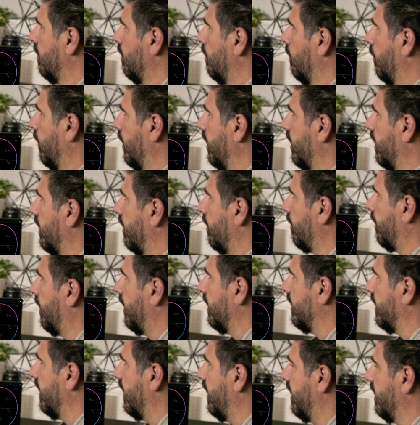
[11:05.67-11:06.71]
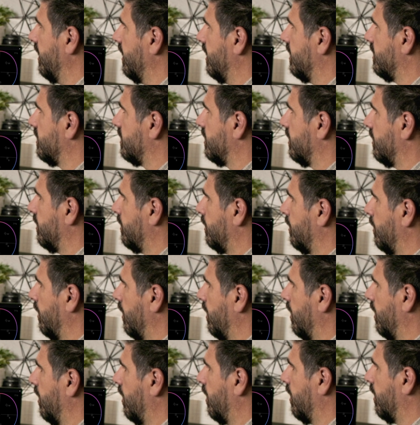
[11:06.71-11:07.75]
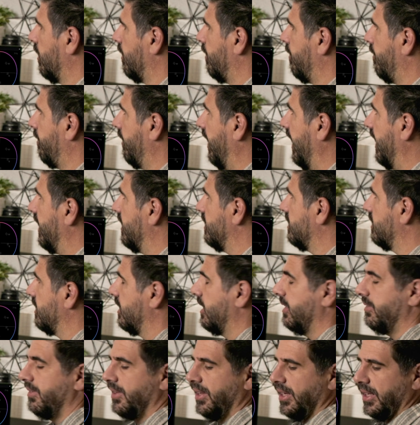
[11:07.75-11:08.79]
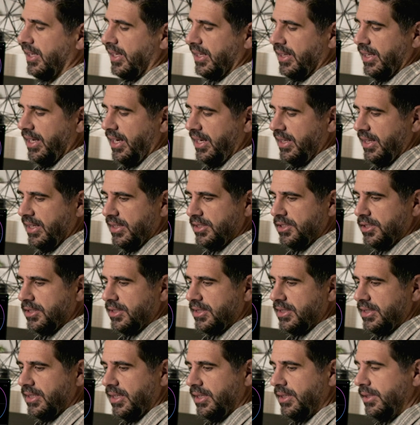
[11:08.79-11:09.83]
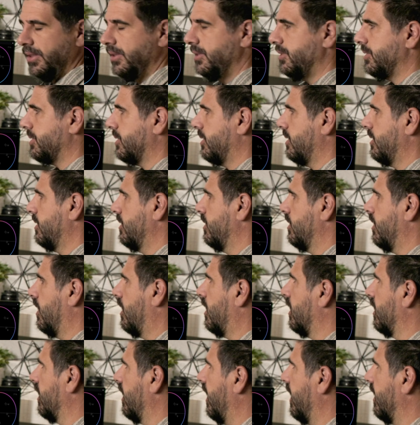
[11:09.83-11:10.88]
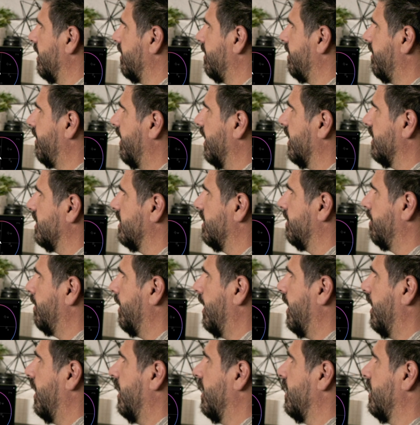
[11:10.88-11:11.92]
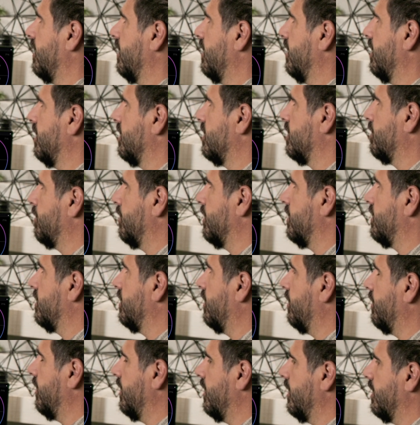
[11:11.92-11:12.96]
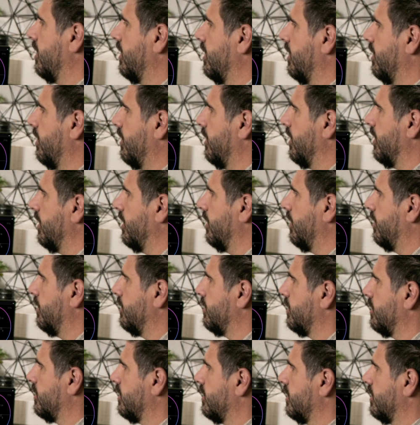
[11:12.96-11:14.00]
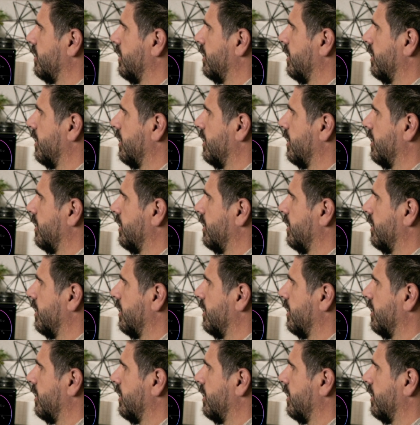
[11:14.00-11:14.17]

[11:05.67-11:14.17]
where I want that. And so her face and everything like that, that should stay neutral, are not affected by the split toning. It only goes